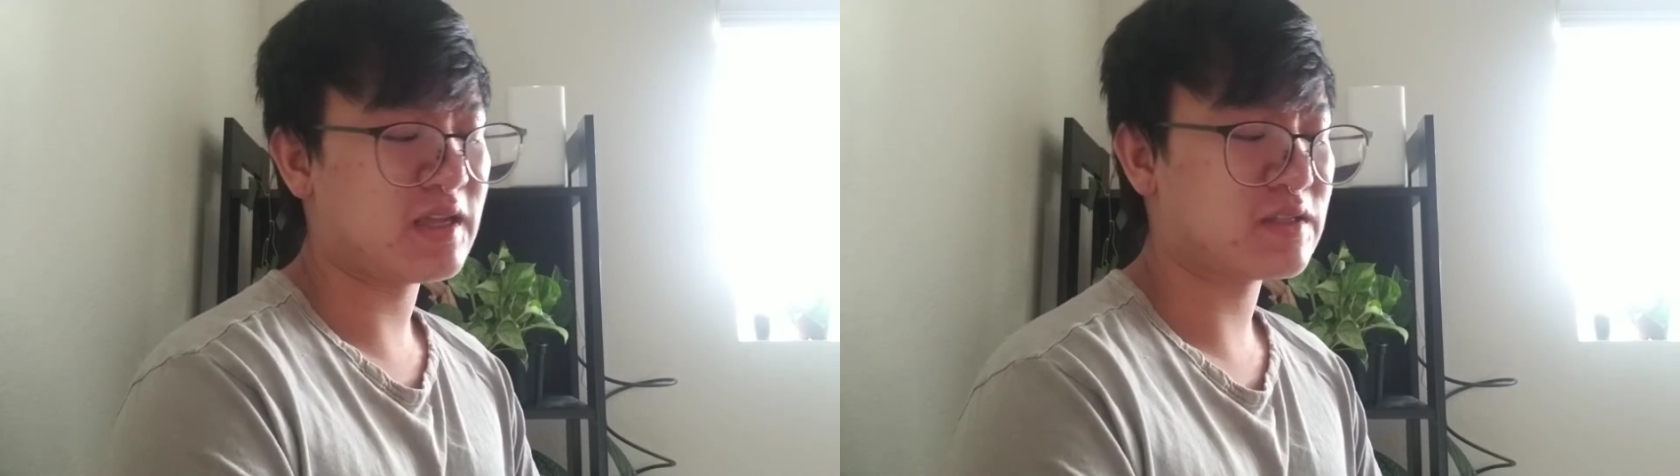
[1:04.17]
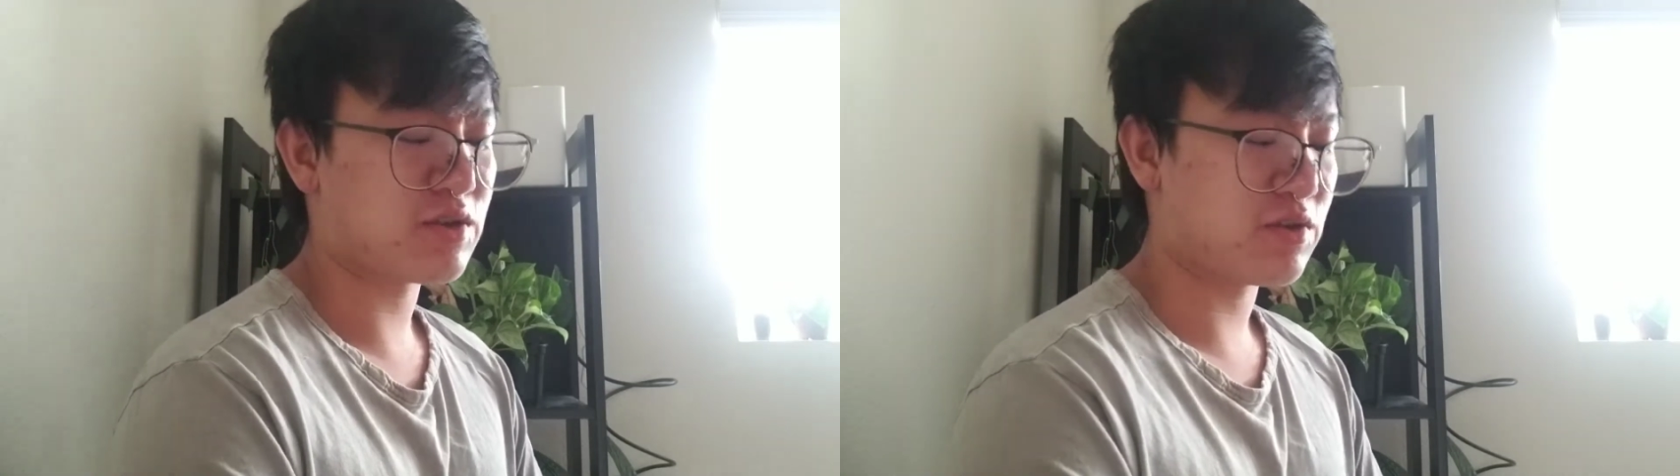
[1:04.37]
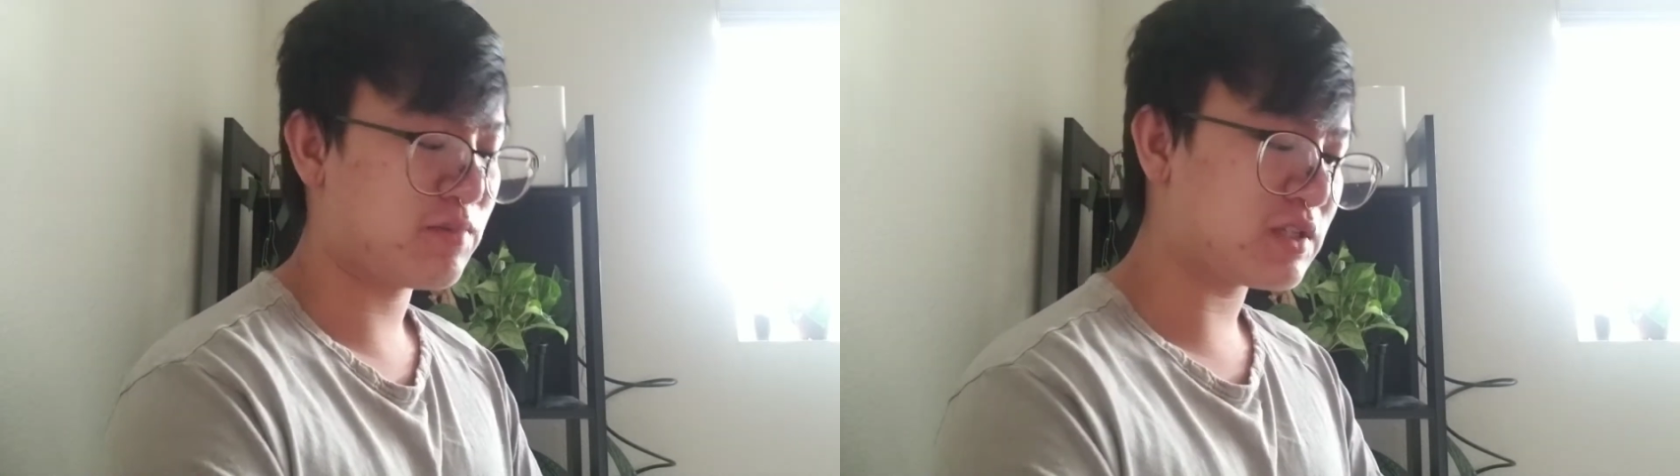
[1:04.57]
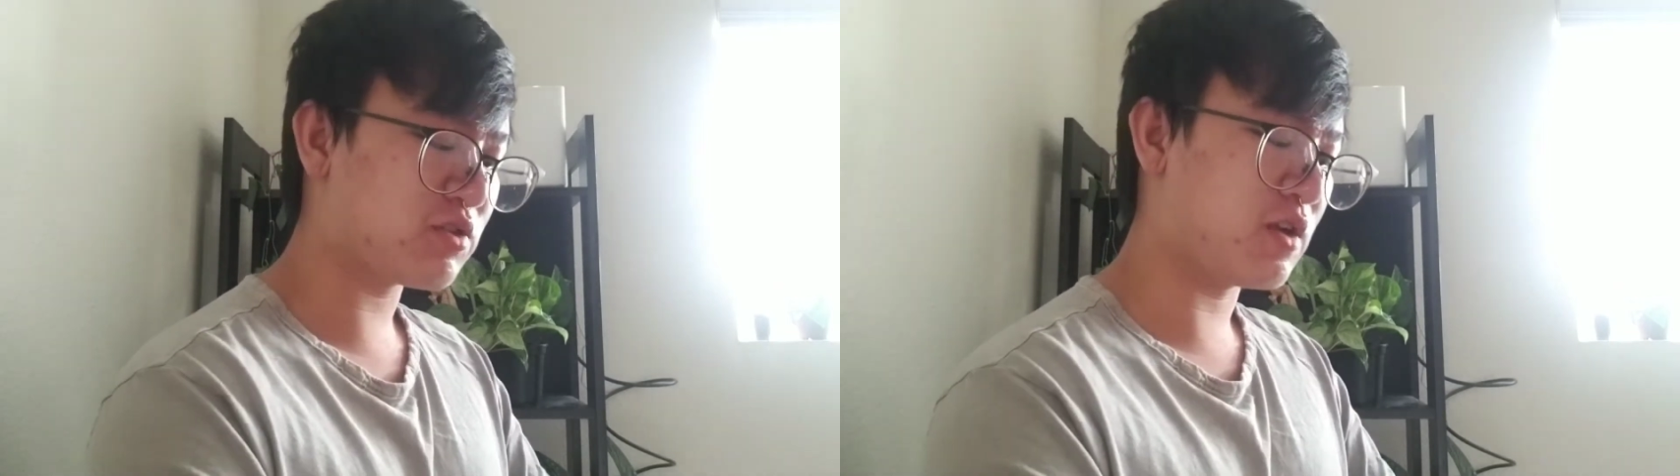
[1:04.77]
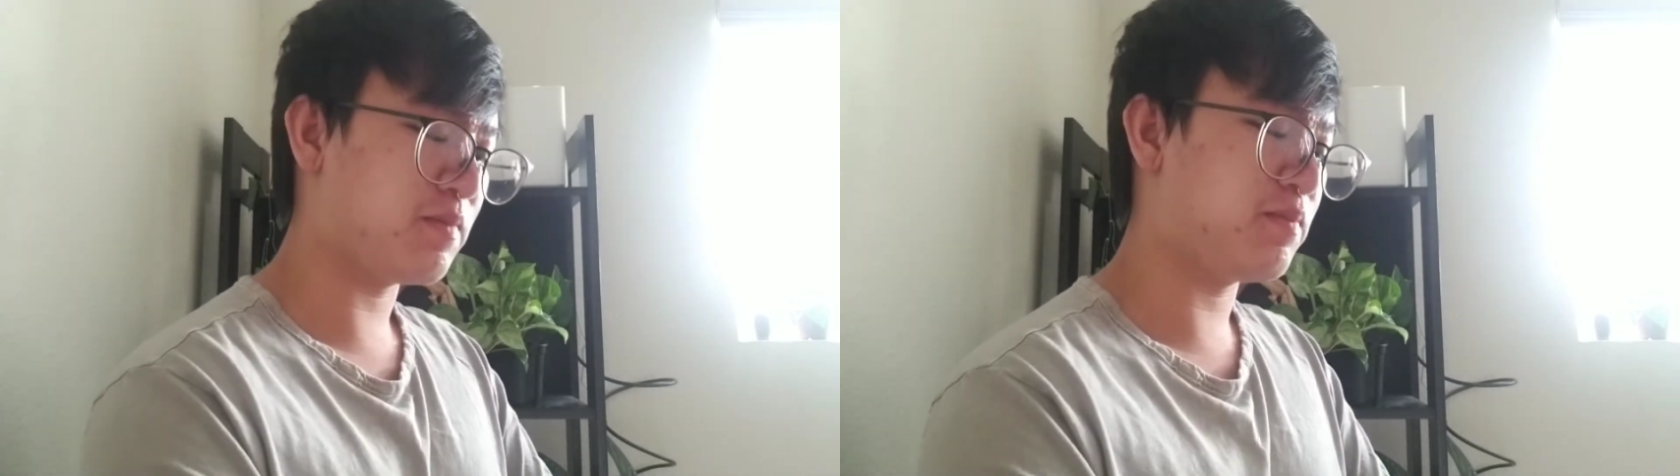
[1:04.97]
is through
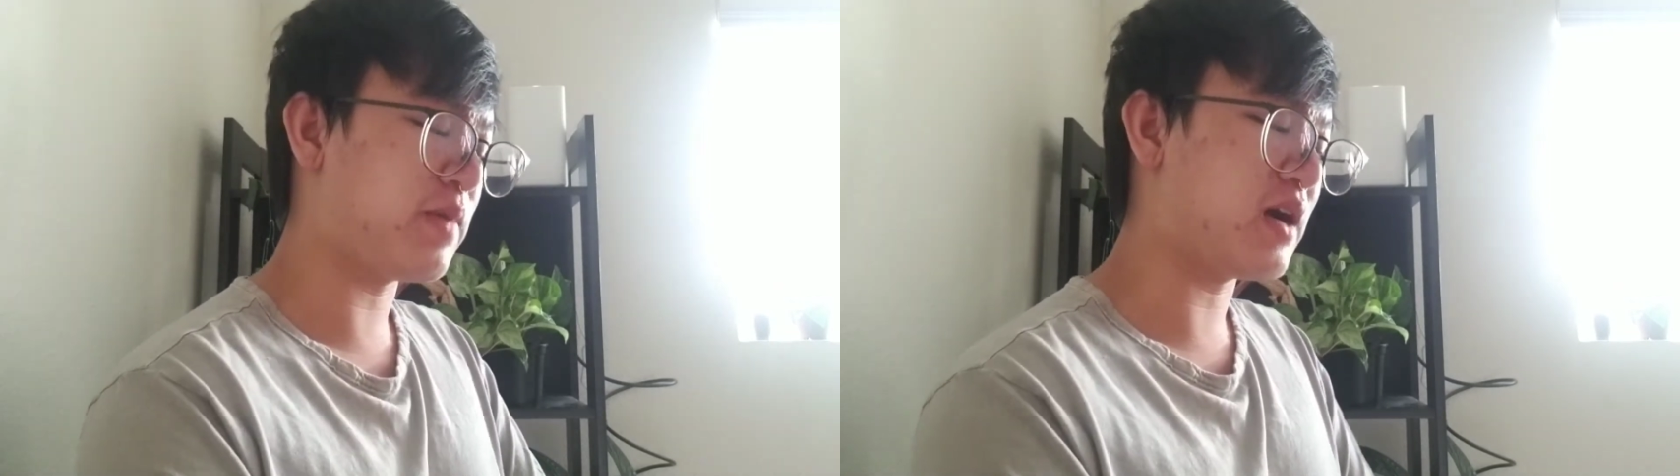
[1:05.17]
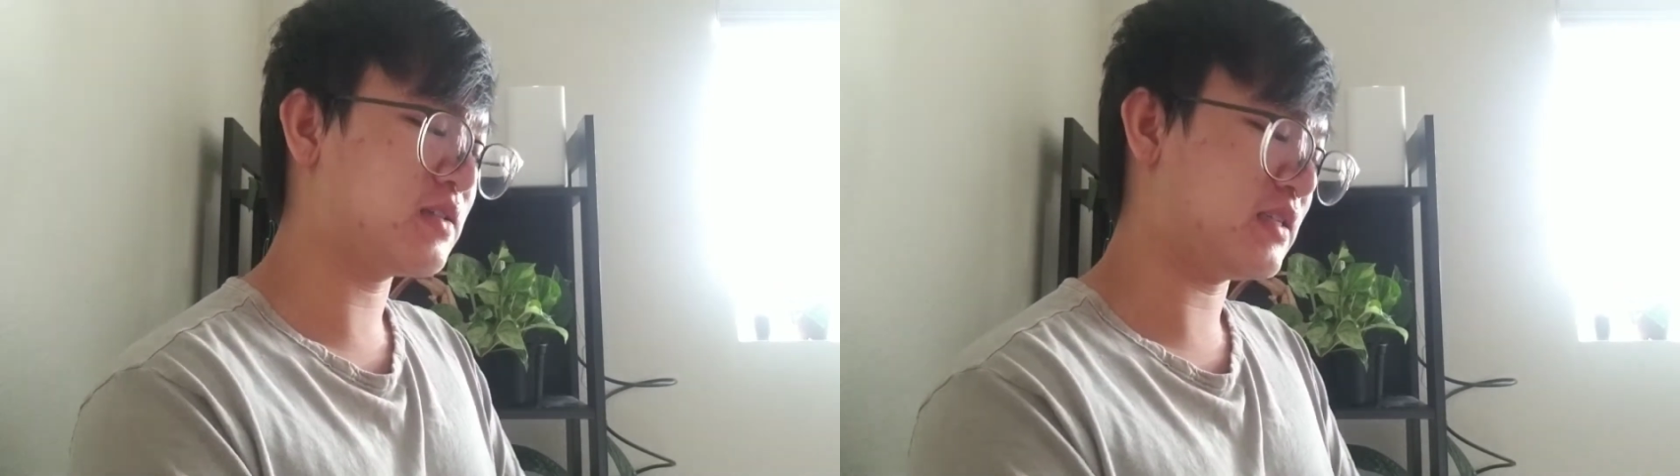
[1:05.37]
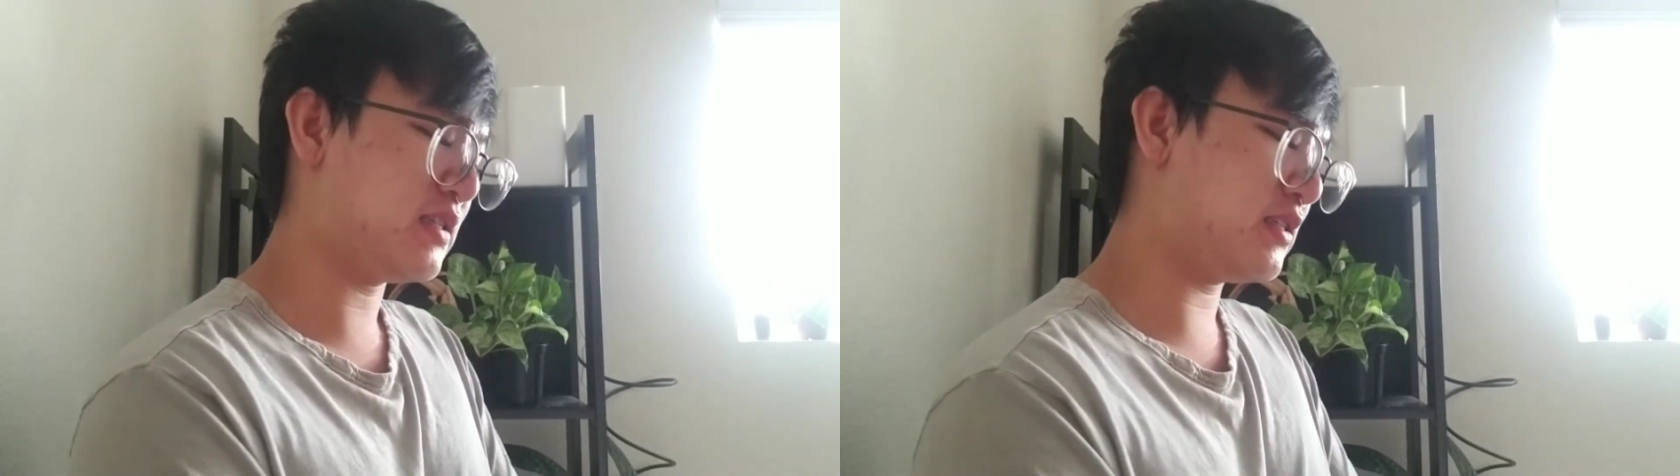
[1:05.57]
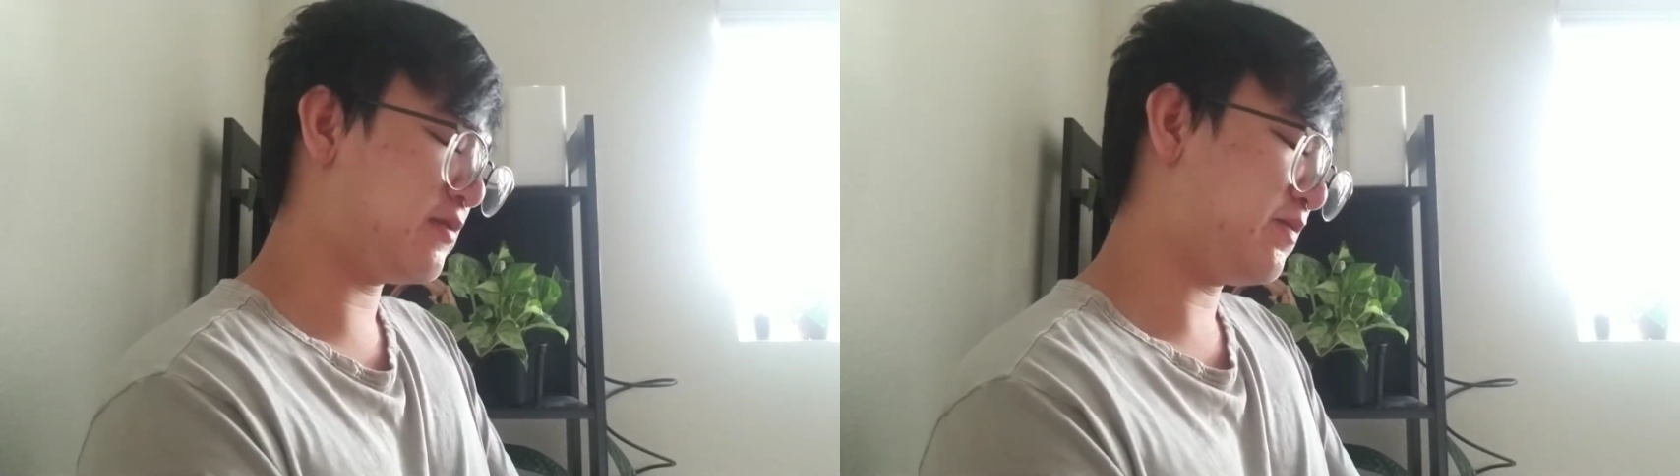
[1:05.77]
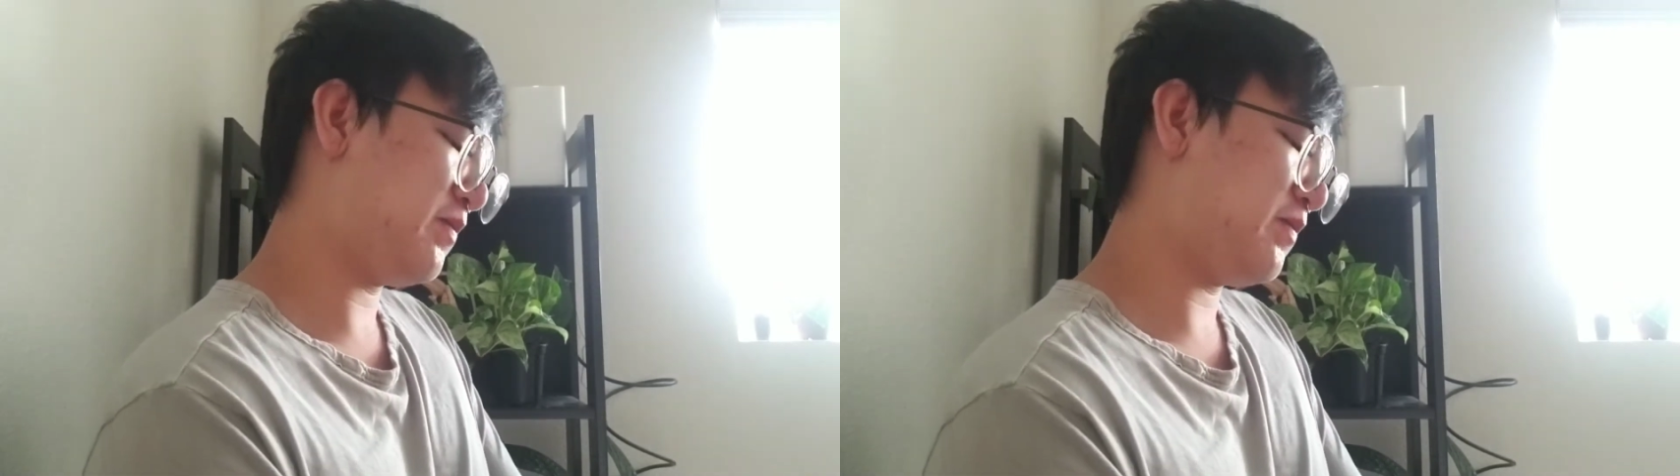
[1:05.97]
mystery boxes.